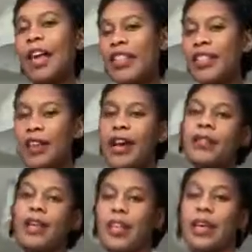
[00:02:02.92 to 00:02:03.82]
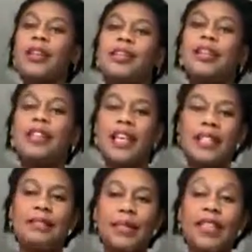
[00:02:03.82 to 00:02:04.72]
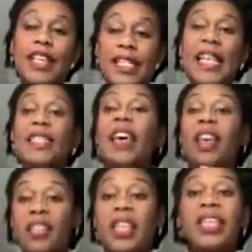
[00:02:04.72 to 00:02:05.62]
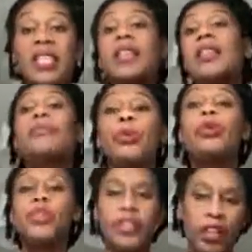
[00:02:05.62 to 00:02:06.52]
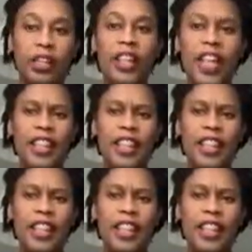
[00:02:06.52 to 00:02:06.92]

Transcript: other sign with it that's input that says this is important.